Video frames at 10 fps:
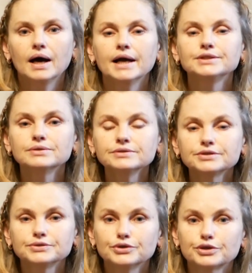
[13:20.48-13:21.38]
I
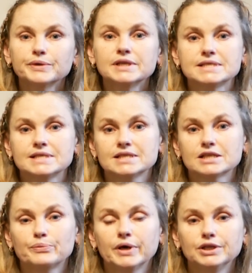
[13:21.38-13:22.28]
don't normally
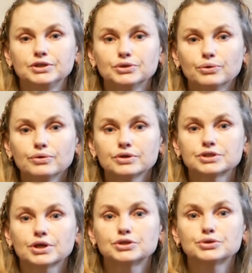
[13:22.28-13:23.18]
scissor my
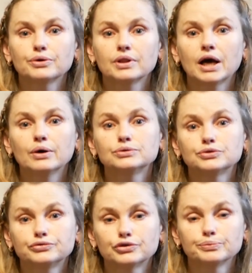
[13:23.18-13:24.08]
dogs to allow to
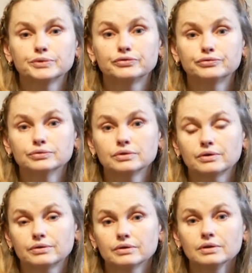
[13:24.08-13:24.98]
form the full
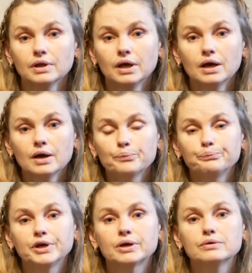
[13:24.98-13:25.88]
curl,
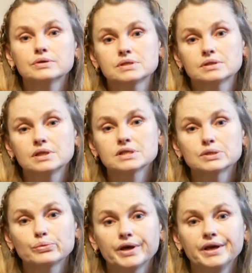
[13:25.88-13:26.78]
because
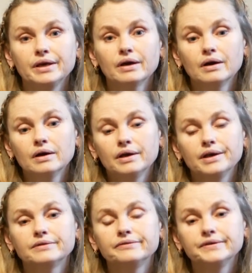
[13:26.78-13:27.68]
this way
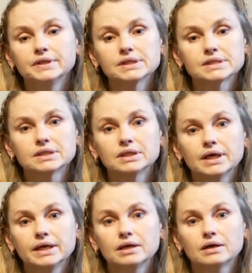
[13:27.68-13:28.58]
it feels
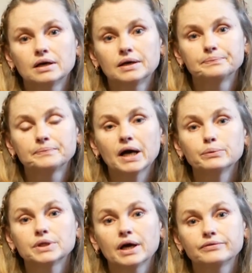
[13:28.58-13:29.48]
like I
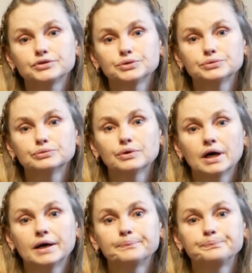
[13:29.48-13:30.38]
would have to
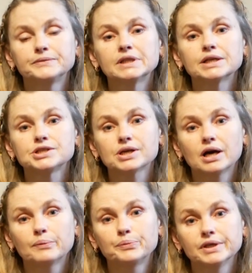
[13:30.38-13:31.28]
touch
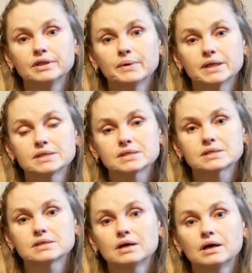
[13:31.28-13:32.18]
up in a month